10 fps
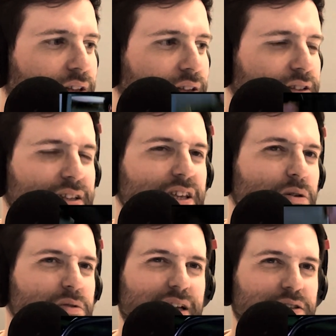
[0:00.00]
Didn't they
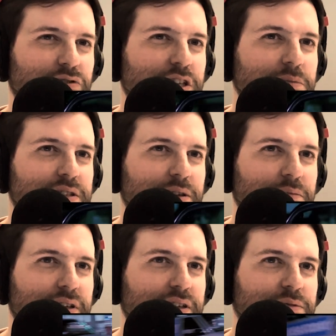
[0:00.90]
use that scream in
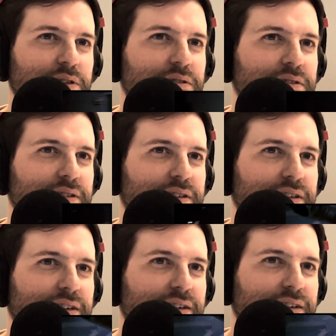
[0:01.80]
something as well?
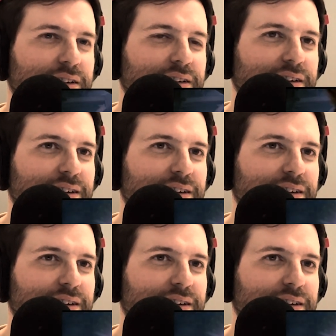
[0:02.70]
Well, that